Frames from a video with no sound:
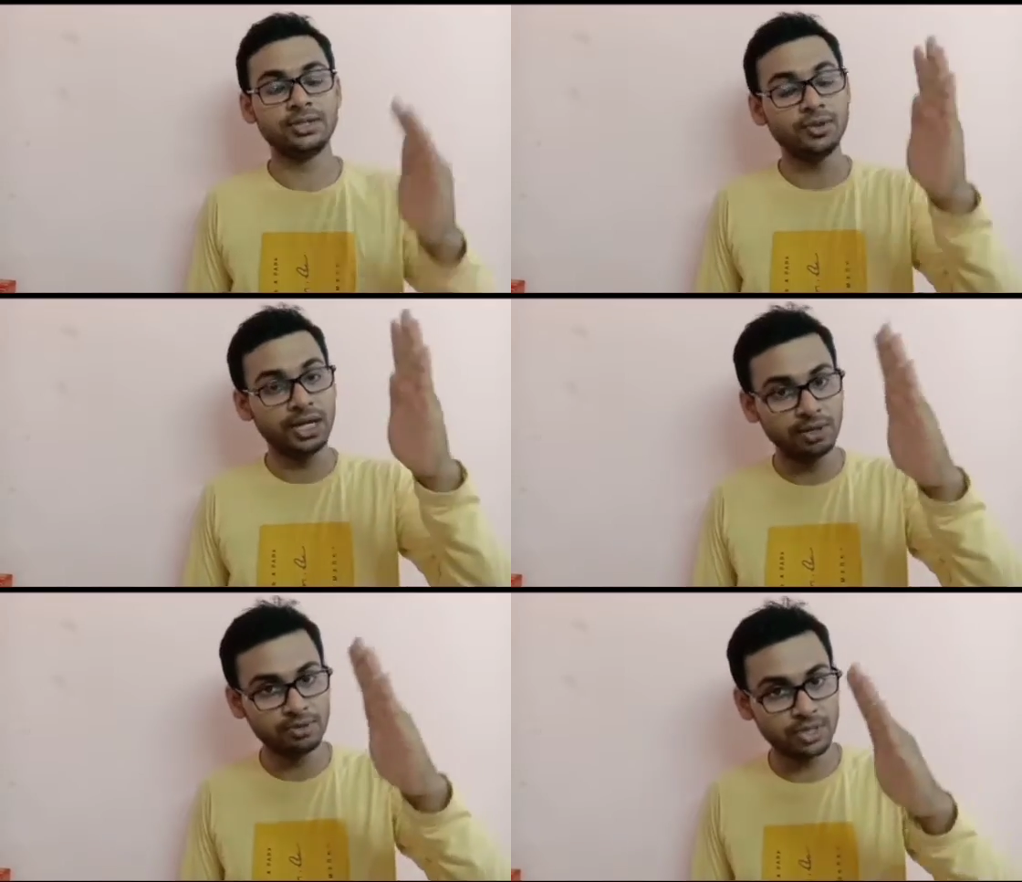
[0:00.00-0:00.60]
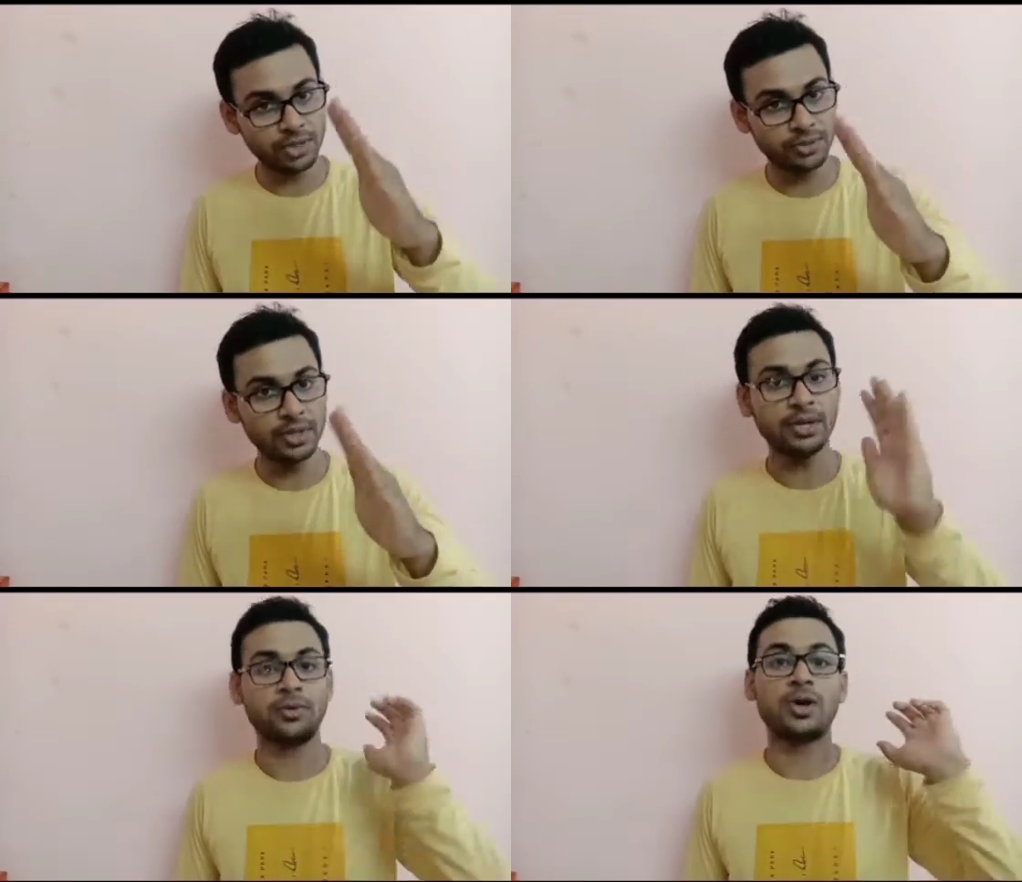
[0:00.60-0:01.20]
to reduce the
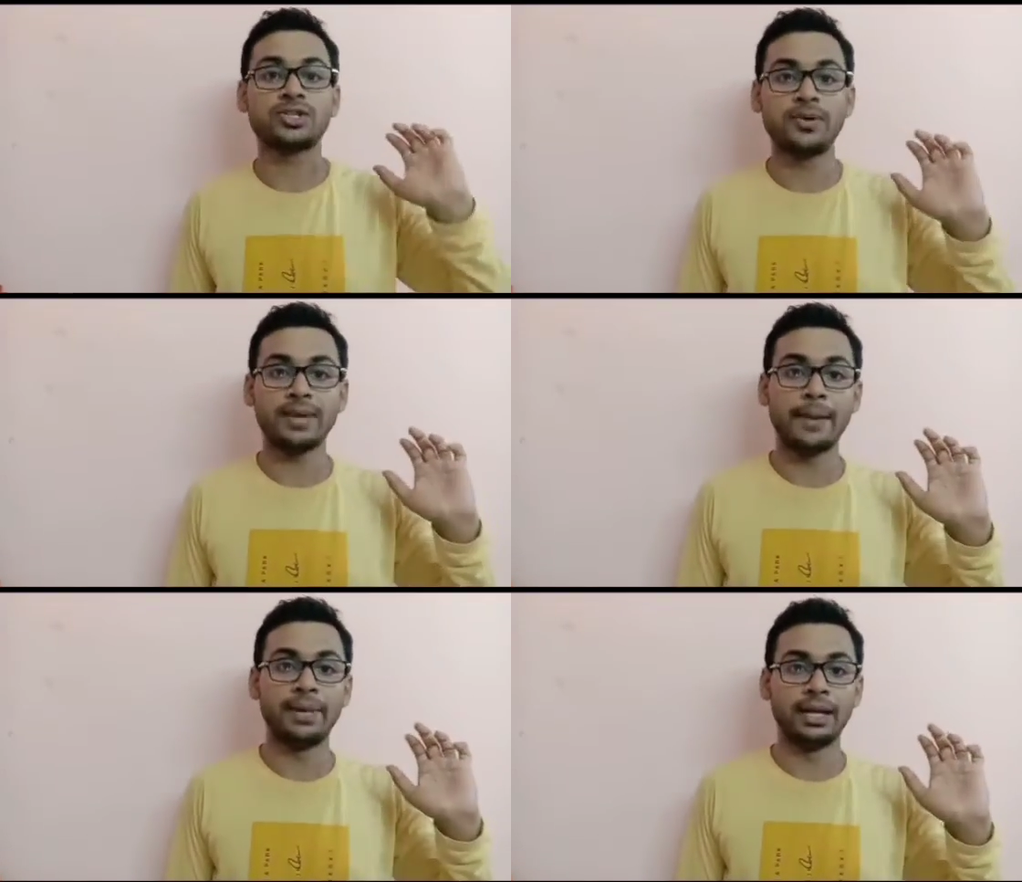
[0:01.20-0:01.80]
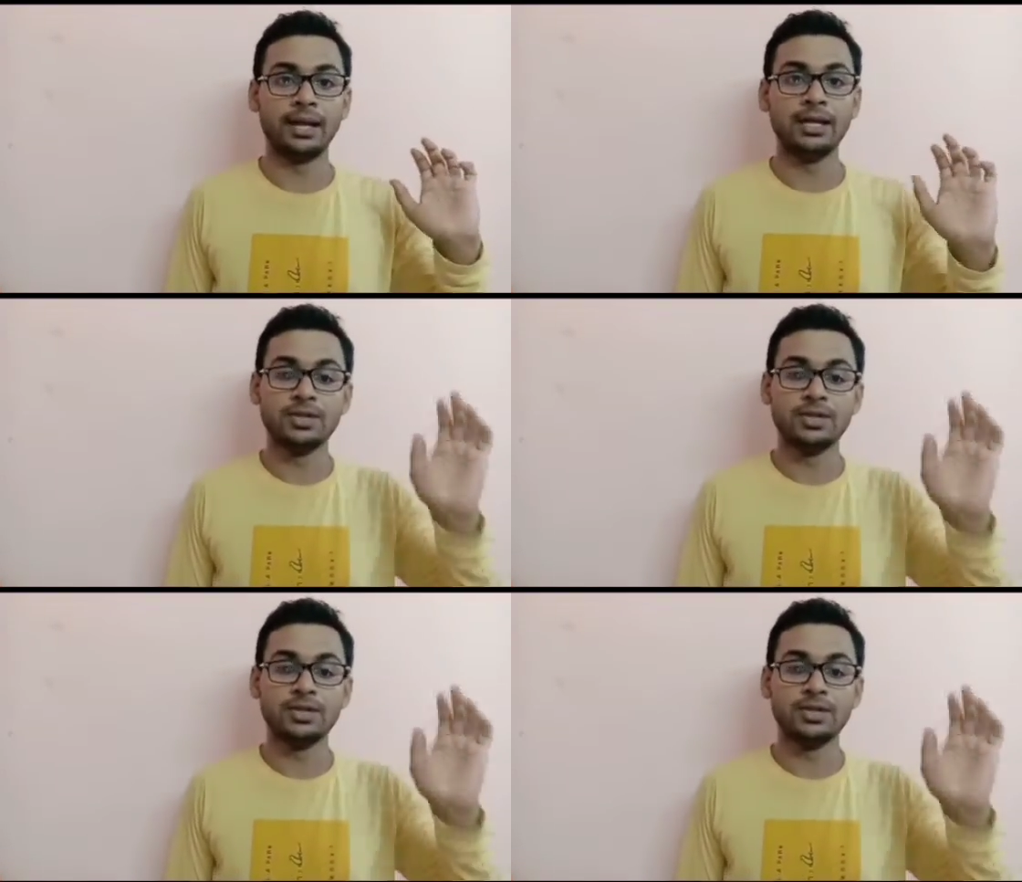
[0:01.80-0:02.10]
cost of capital.